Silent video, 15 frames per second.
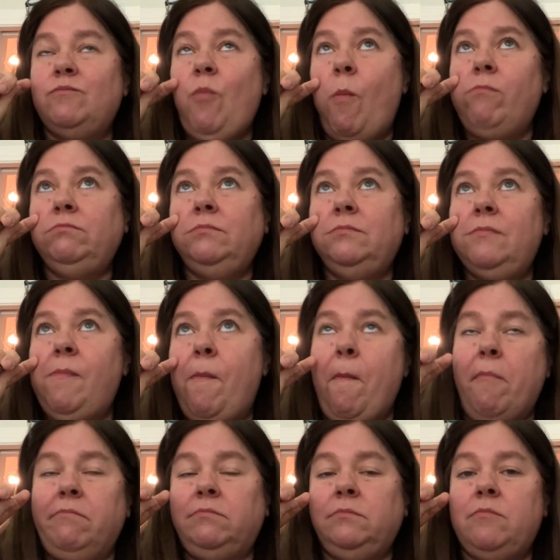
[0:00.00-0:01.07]

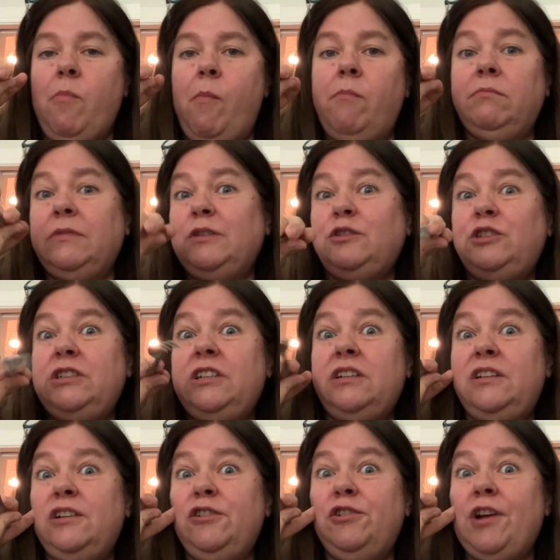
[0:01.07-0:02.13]
I'll see you at
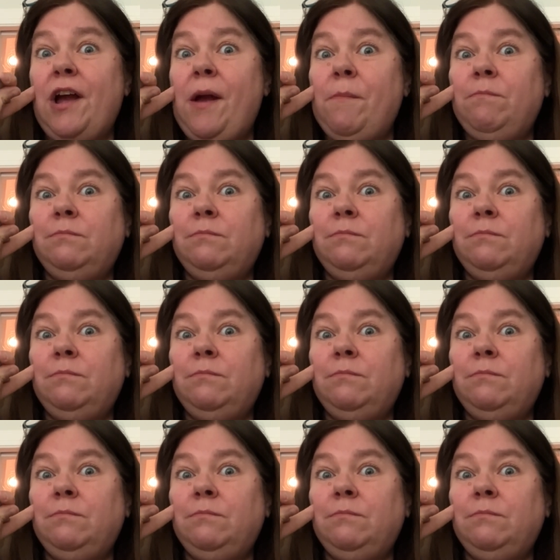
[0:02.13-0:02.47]
dinner time.